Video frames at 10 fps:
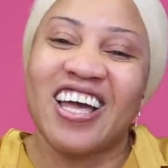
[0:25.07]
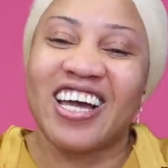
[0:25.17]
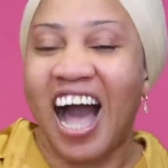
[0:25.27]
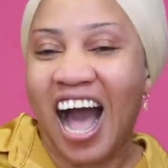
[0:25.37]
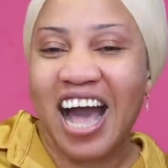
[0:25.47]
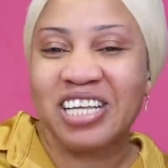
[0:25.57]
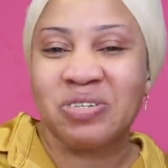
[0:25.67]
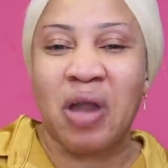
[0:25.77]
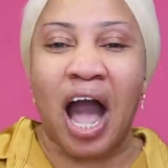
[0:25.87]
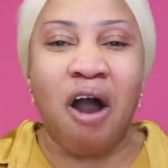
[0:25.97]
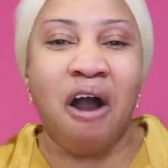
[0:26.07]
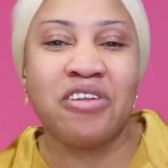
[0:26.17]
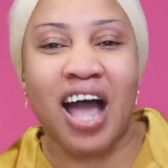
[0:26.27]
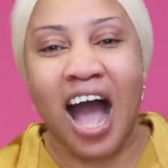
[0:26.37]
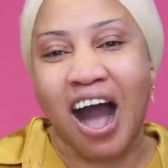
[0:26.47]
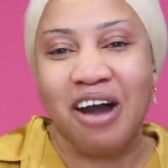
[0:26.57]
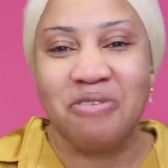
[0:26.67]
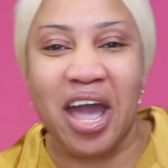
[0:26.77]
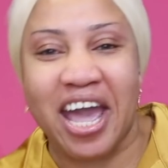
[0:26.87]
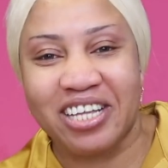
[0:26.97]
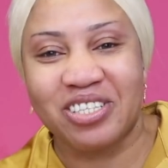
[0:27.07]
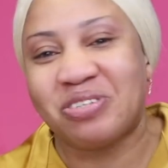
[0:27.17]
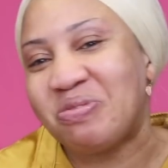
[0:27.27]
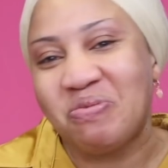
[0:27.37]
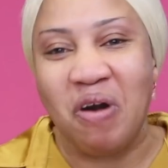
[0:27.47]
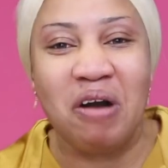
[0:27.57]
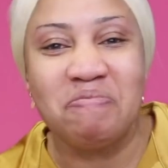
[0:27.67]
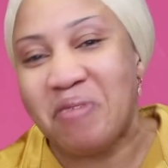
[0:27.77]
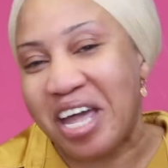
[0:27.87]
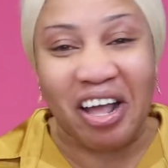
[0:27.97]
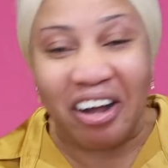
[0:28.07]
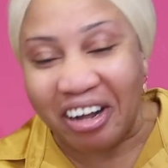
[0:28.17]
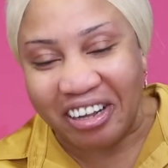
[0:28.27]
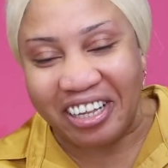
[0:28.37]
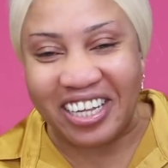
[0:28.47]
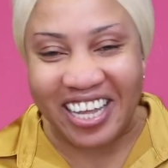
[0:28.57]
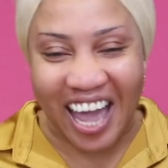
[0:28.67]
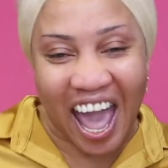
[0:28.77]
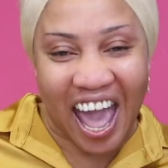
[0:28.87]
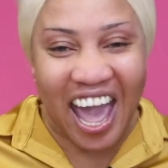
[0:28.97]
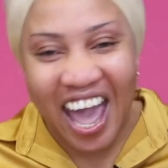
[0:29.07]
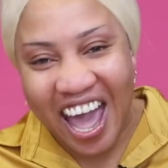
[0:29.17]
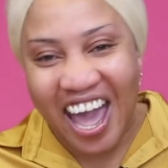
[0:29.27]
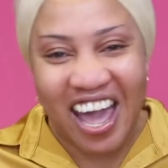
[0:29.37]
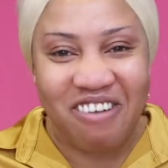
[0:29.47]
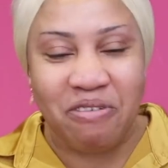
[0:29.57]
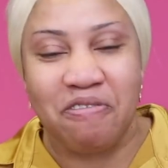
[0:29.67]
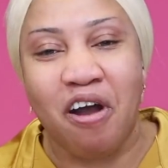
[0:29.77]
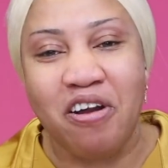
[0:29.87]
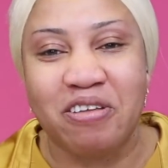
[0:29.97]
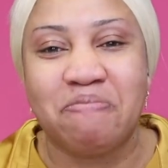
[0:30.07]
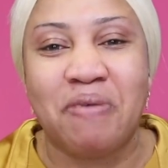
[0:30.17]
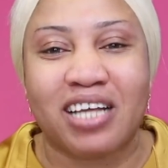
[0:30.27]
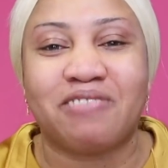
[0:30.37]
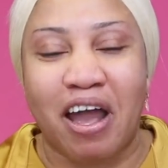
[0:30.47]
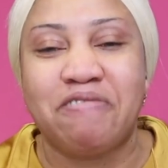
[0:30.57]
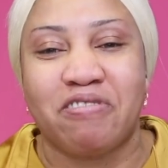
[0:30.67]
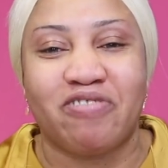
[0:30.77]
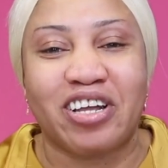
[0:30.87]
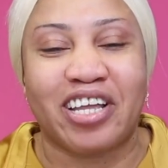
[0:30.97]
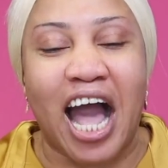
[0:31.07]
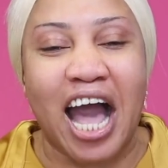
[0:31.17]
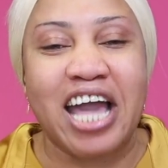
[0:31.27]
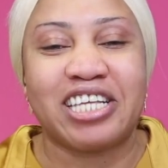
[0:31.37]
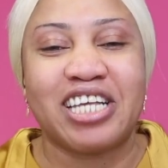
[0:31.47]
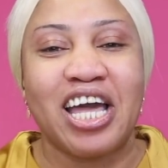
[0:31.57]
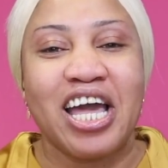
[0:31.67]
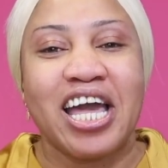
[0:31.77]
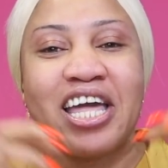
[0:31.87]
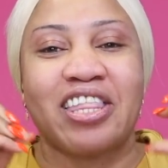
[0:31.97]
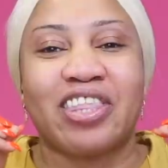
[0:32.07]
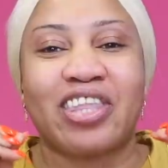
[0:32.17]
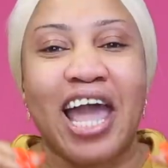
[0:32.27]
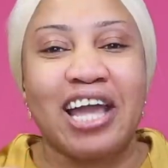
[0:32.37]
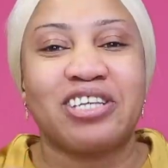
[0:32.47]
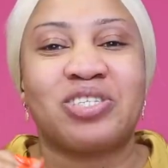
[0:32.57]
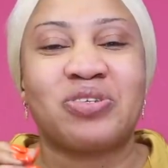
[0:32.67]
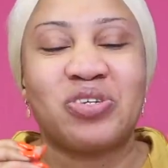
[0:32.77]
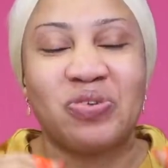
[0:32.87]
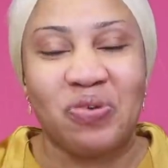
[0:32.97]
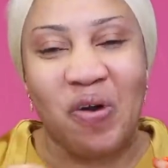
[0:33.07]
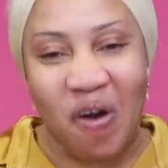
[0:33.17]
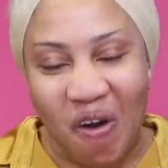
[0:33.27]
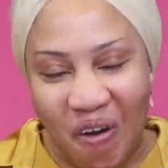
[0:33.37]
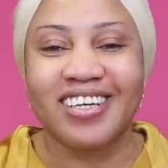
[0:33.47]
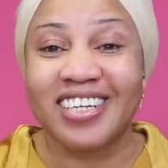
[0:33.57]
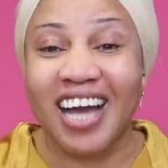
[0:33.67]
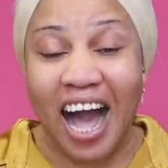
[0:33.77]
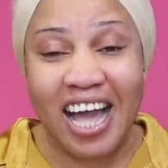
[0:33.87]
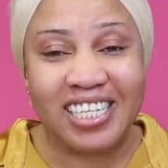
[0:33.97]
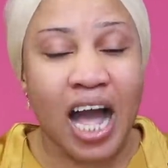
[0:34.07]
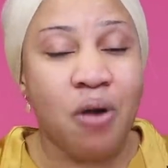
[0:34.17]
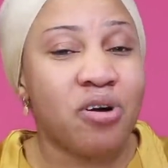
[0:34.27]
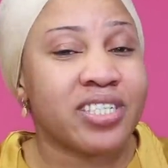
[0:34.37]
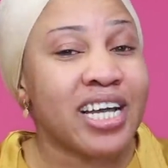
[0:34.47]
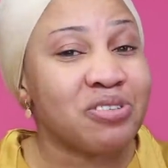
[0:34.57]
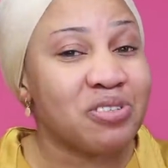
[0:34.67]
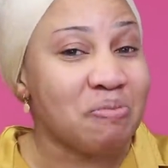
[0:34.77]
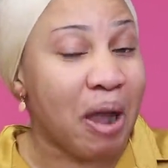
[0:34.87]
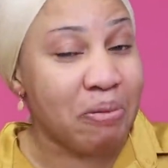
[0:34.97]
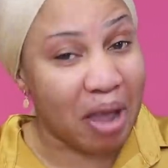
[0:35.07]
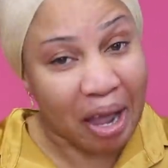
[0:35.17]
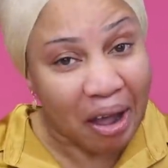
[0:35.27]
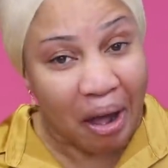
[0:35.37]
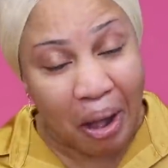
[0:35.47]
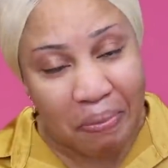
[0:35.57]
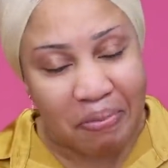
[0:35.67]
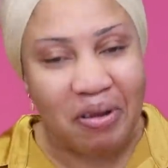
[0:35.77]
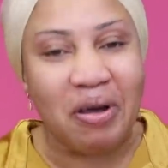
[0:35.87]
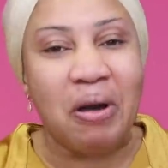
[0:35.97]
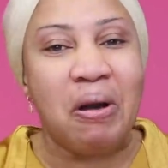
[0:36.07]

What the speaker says: Guys, we are on our way to 1 million. Yay! We've already passed 500, guys. Thanks to you all. Guys, I wanted to do my makeup